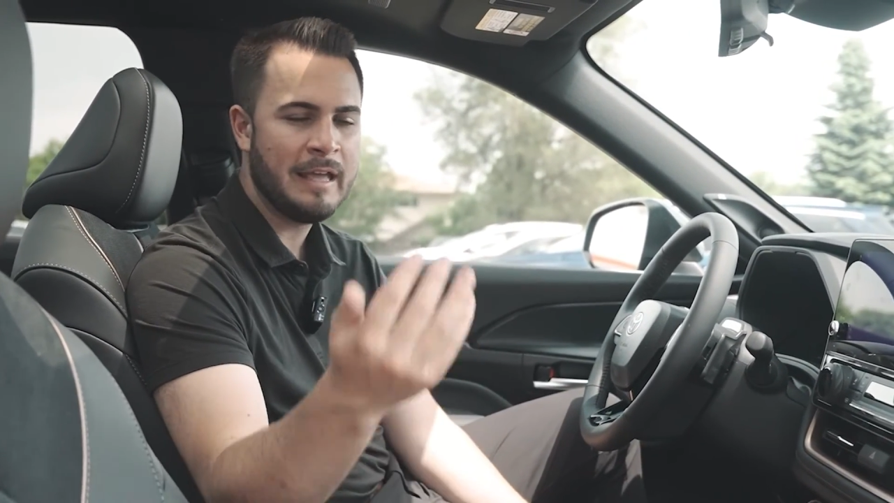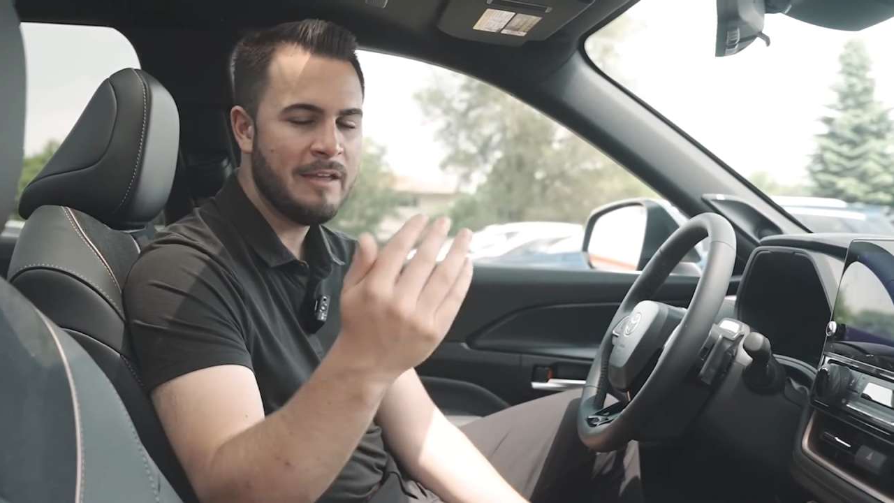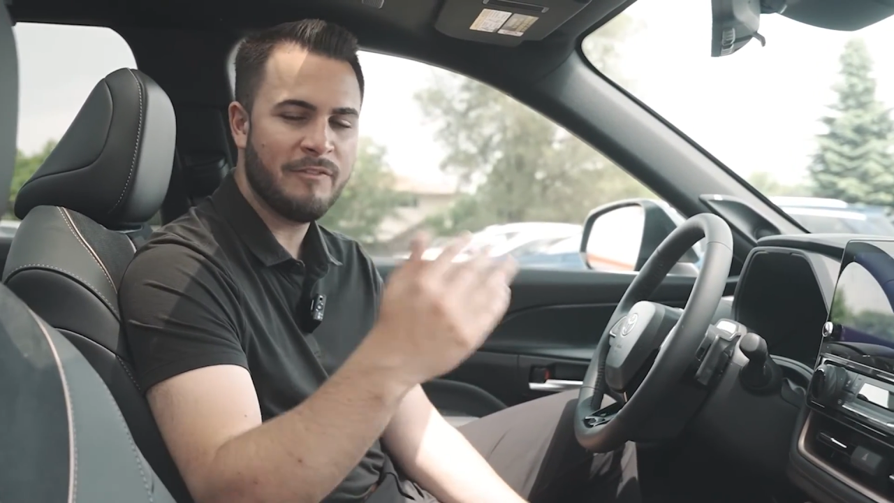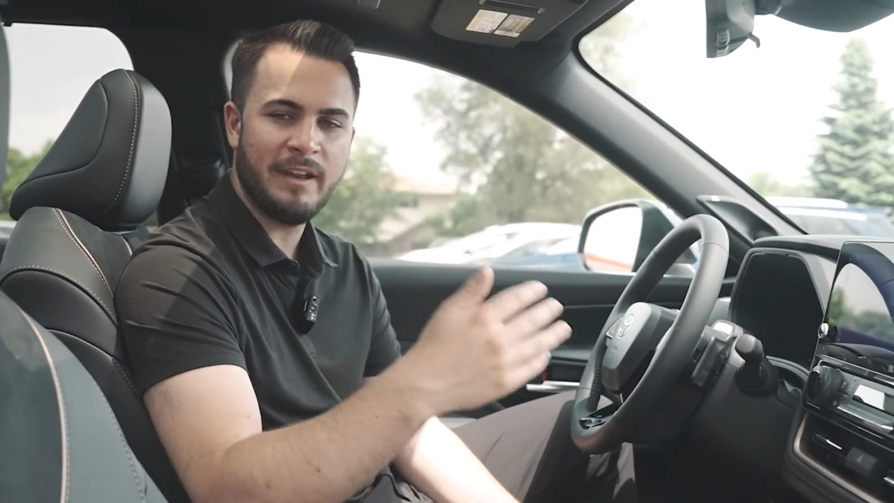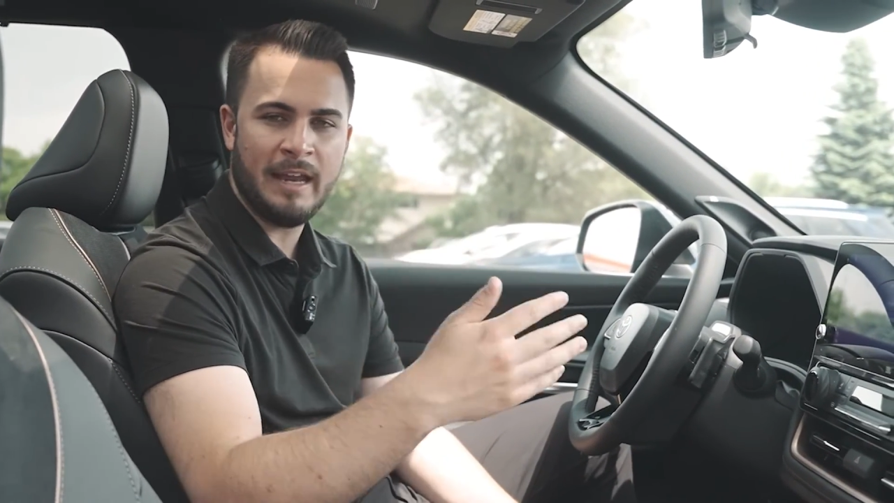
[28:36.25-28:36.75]

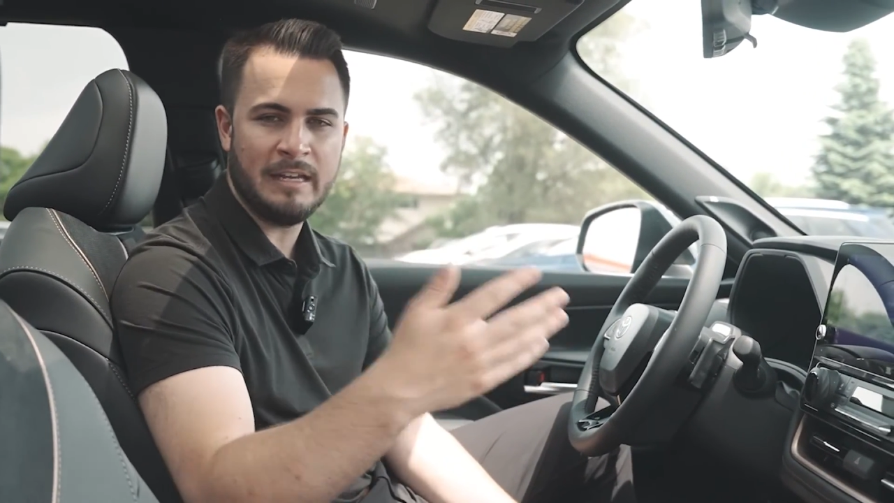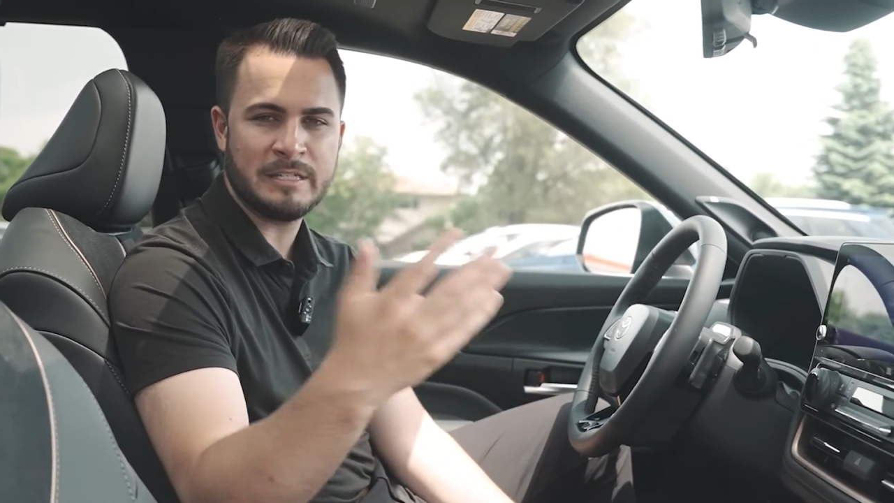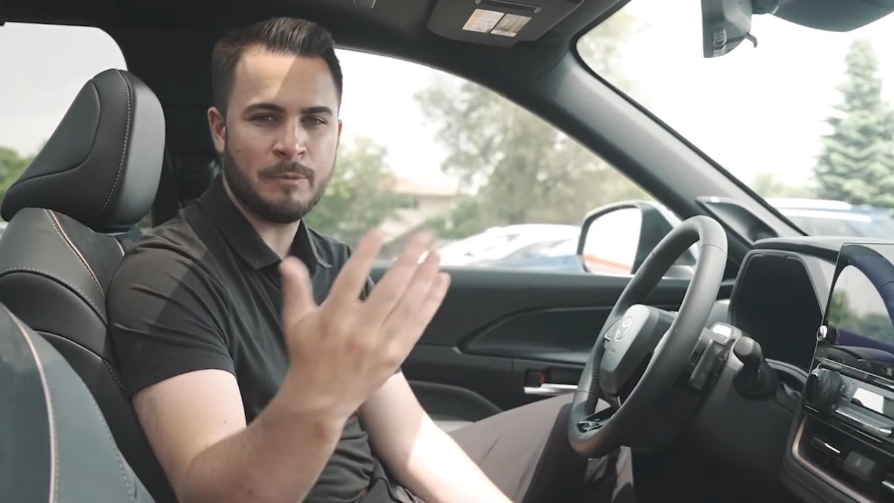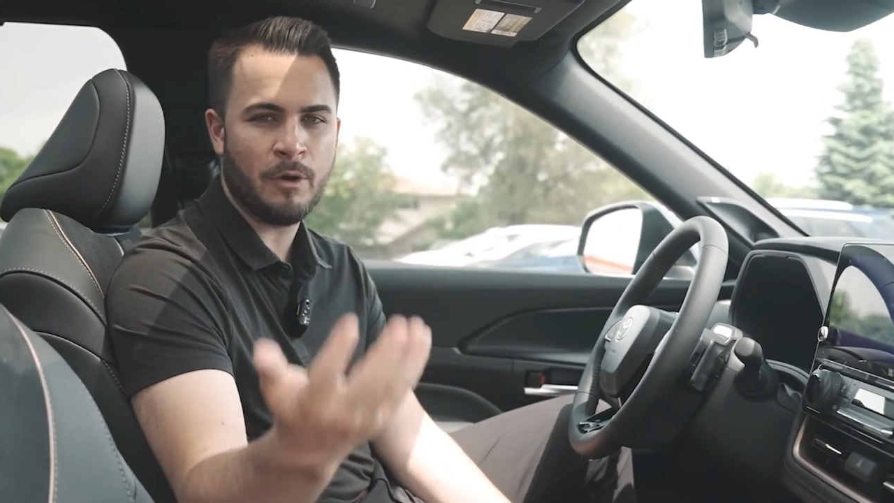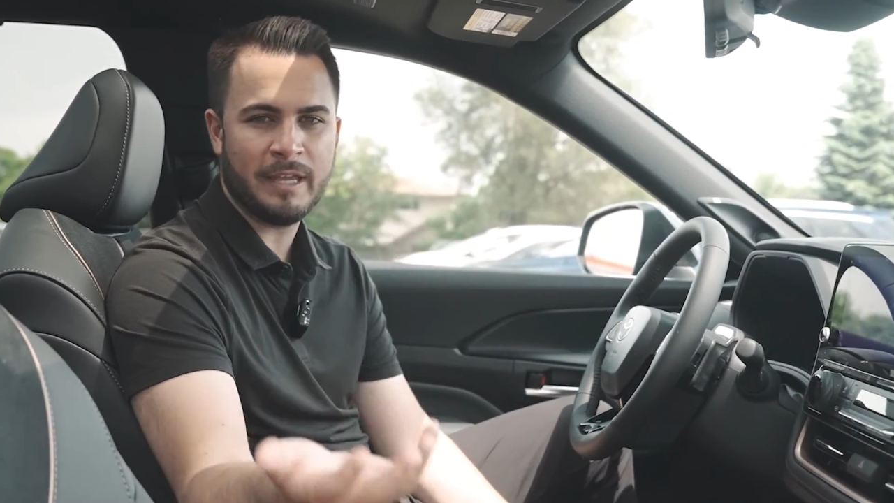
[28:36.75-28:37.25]
fit any
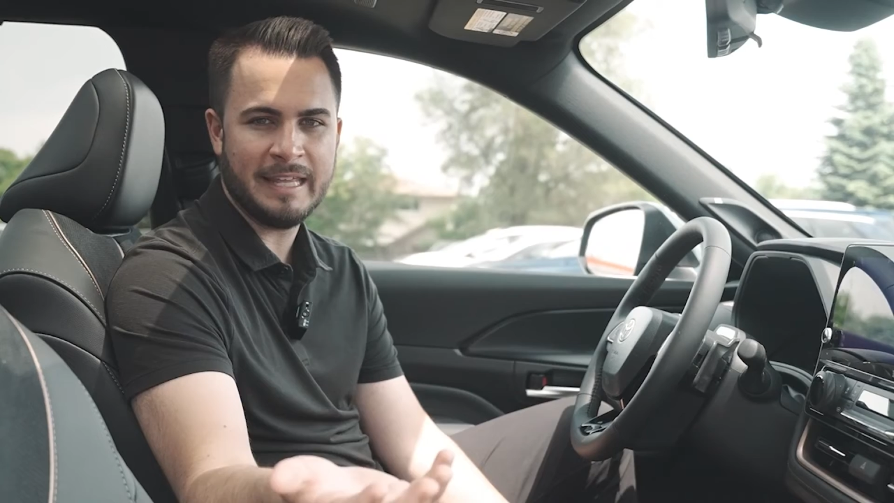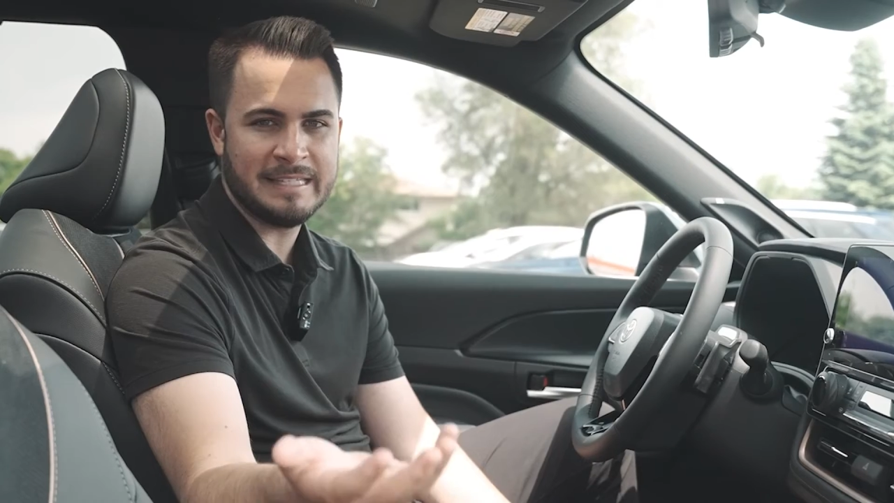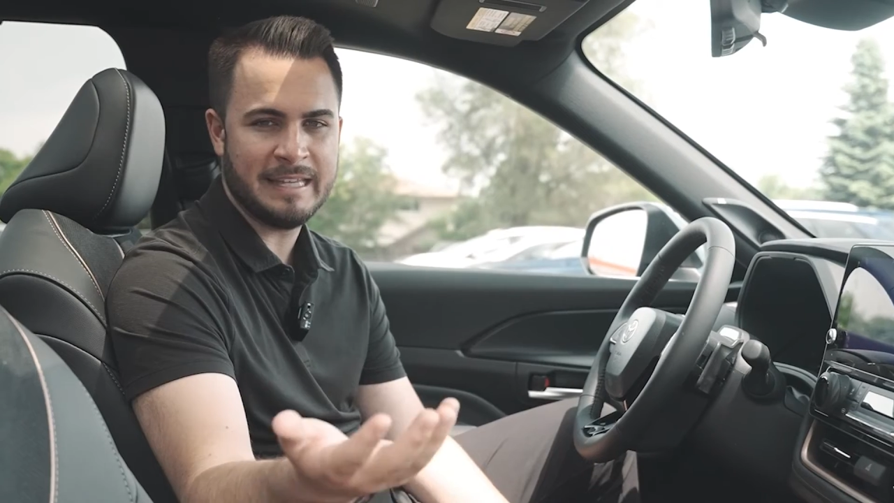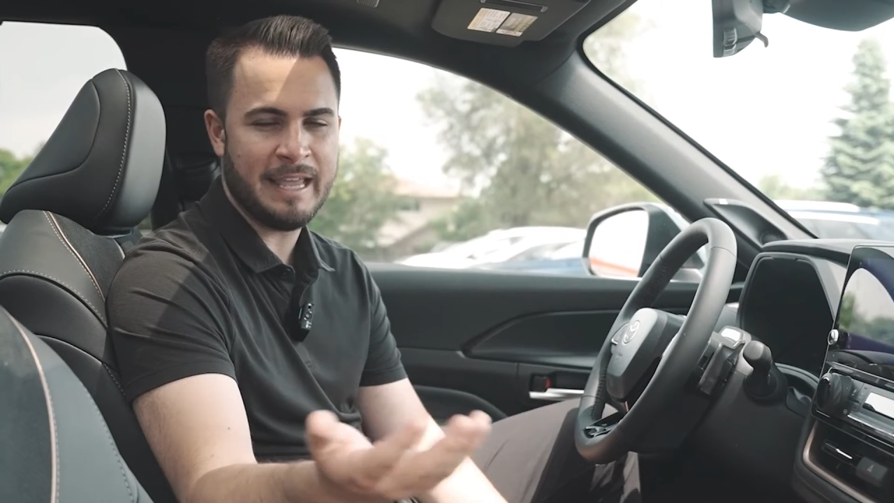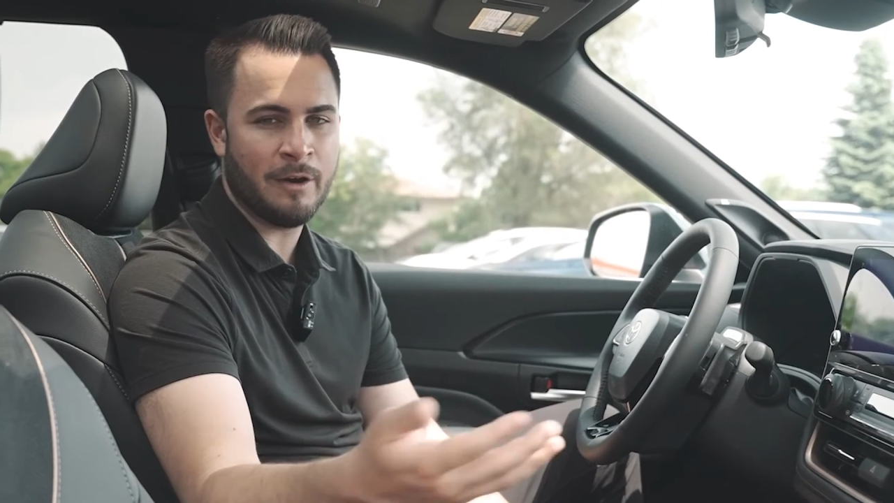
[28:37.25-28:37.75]
small
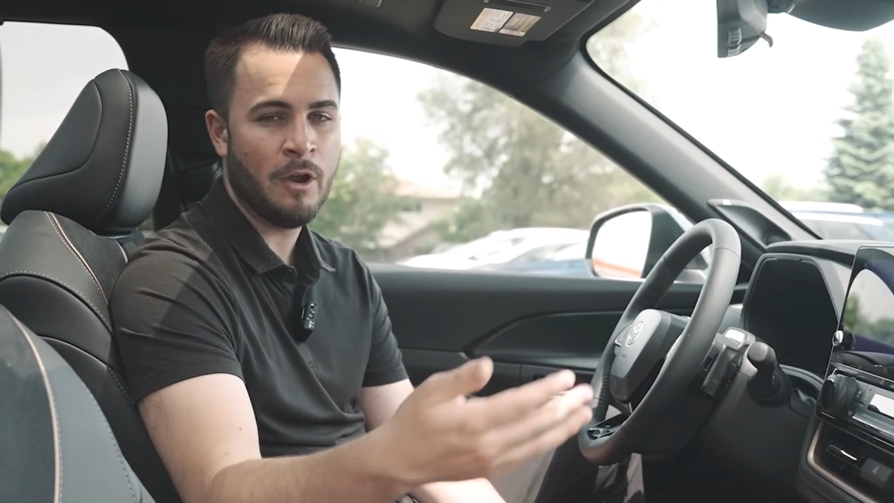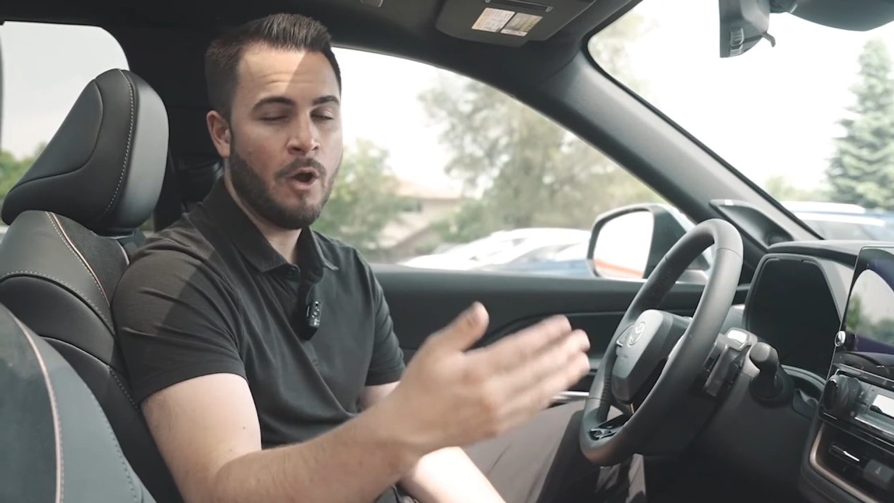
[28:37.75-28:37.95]
kids in there,